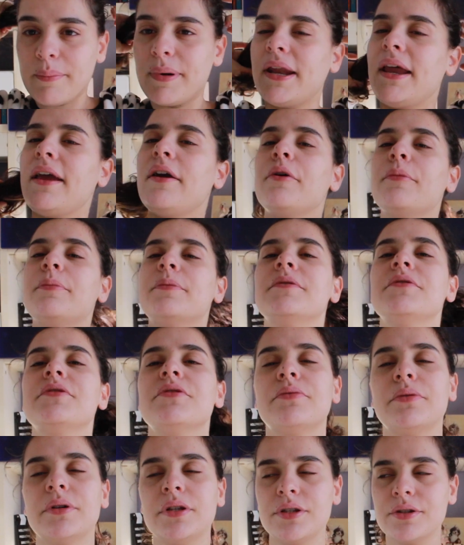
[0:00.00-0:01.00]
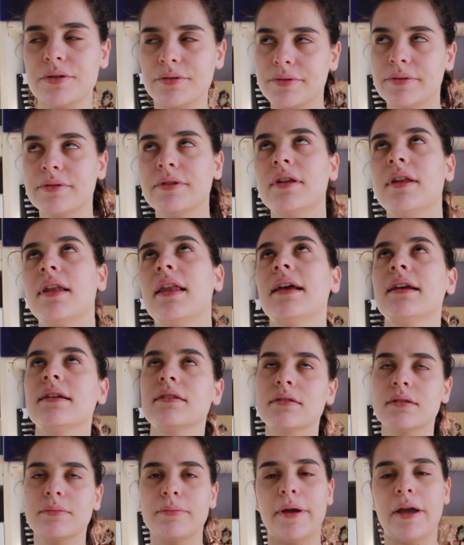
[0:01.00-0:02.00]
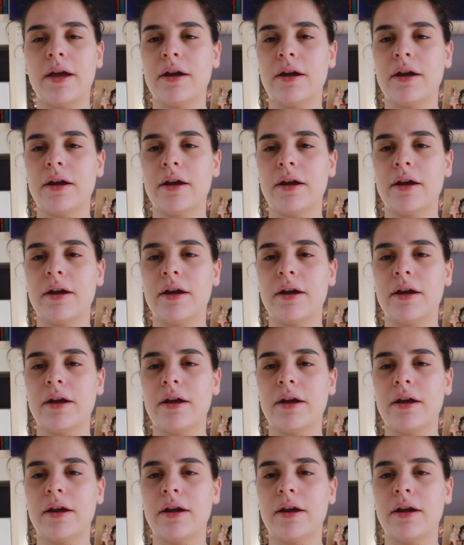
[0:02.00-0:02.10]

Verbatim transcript: but I opened the window so that like some